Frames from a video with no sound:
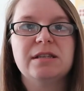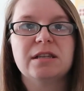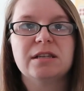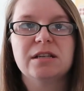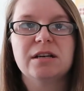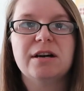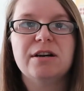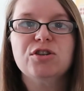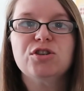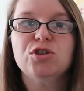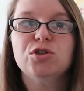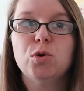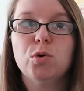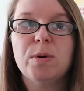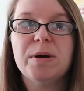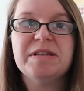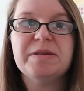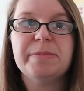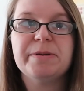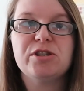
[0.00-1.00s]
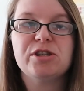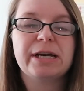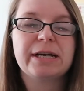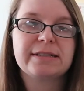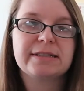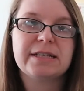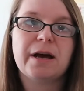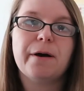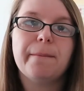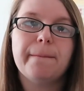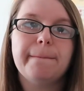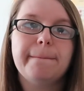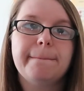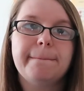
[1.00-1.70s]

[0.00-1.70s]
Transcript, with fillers: to the diet should always be checked out.